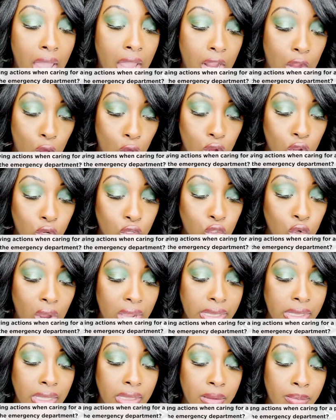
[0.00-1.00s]
Here are your
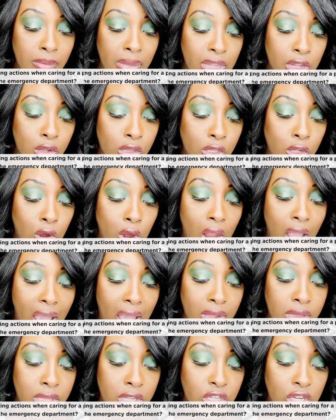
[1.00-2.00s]
choices. Administer
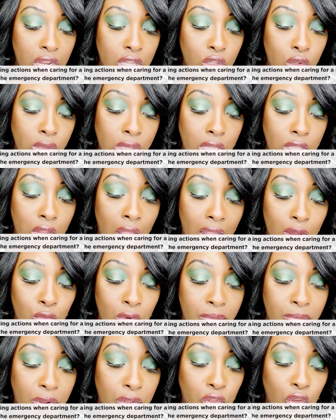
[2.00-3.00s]
oxygen using
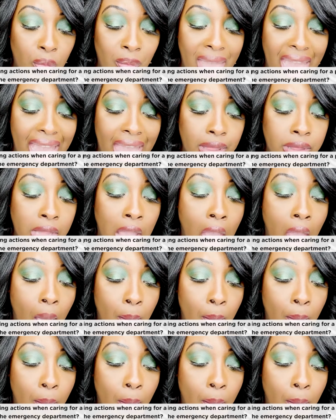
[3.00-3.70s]
non-rebreather mask,